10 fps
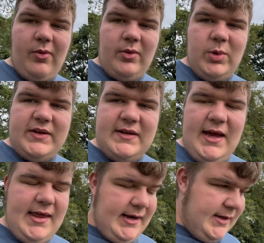we on with today
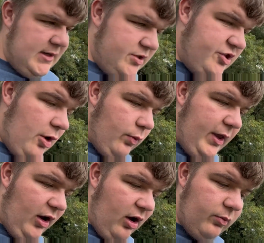then? So, we
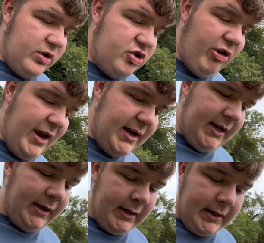are on with
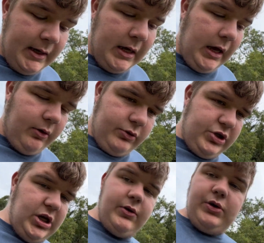draining. I will
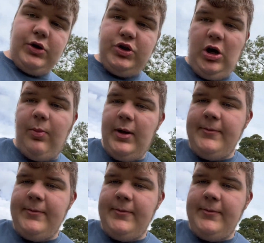show you the job.